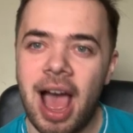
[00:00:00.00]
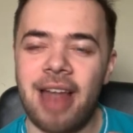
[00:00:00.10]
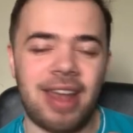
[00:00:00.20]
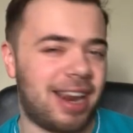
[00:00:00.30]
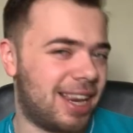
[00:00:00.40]

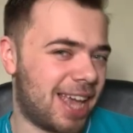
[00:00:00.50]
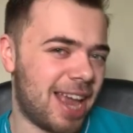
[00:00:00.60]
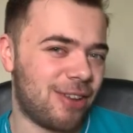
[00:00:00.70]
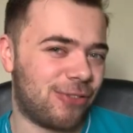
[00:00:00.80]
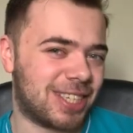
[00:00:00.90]
And then in the
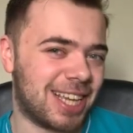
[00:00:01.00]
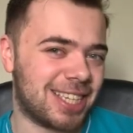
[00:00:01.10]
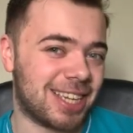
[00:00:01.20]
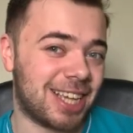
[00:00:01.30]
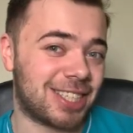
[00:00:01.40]
end of the
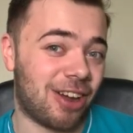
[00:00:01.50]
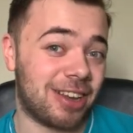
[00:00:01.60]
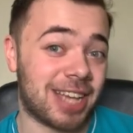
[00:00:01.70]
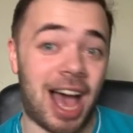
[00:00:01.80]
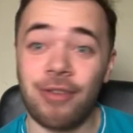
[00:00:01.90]
season, they
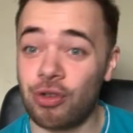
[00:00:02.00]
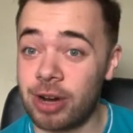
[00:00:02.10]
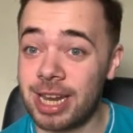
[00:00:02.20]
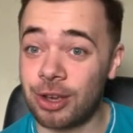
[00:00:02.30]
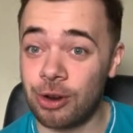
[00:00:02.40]
started to have a
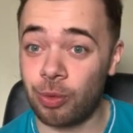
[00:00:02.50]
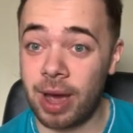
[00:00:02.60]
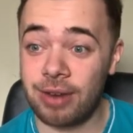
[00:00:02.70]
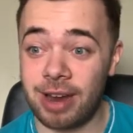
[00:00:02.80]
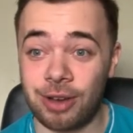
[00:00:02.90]
really good
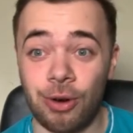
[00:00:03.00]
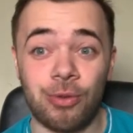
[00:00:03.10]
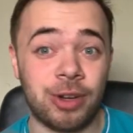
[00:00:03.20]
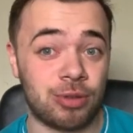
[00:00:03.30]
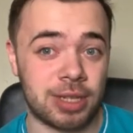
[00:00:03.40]
away
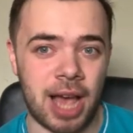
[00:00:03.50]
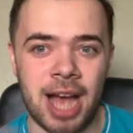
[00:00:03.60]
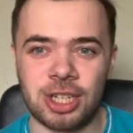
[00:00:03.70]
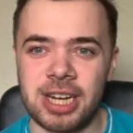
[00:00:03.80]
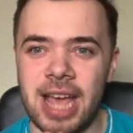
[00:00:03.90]
record, which was
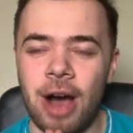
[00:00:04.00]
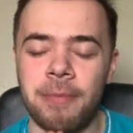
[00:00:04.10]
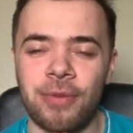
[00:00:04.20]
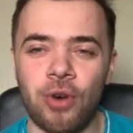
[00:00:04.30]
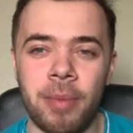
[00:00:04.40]
actually
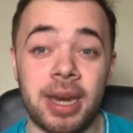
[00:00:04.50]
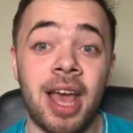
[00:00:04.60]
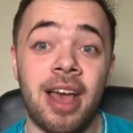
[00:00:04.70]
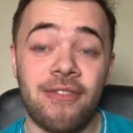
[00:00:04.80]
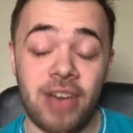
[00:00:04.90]
outperforming
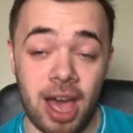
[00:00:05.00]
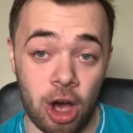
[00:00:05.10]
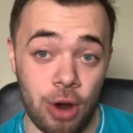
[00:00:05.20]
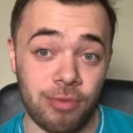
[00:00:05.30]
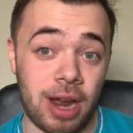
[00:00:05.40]
their
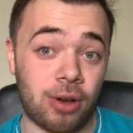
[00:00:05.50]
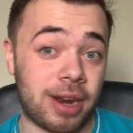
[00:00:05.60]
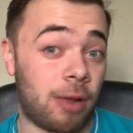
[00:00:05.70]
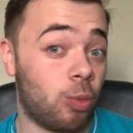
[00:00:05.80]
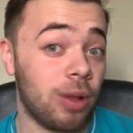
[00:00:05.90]
home record.
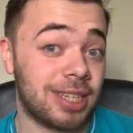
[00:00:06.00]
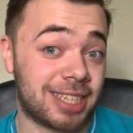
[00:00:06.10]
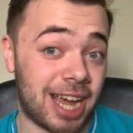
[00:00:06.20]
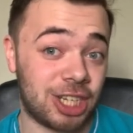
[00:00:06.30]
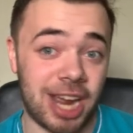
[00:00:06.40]
And at one
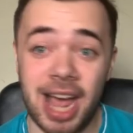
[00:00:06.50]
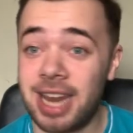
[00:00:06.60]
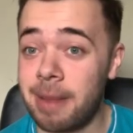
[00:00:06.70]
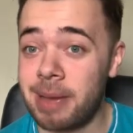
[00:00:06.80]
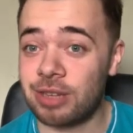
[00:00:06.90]
stage, they
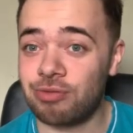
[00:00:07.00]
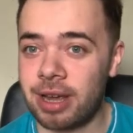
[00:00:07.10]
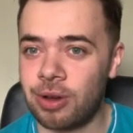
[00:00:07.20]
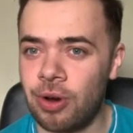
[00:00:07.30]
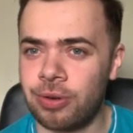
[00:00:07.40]
had the best
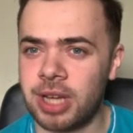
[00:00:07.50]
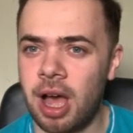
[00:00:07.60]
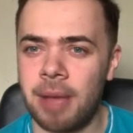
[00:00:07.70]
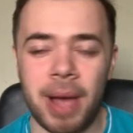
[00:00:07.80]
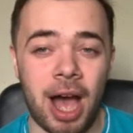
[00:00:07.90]
record
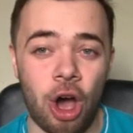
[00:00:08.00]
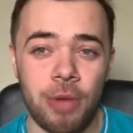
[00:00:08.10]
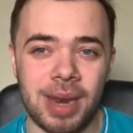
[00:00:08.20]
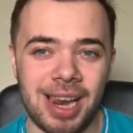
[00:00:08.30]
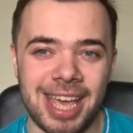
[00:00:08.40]
at
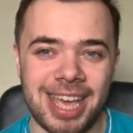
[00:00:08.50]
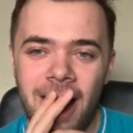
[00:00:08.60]
home in the league.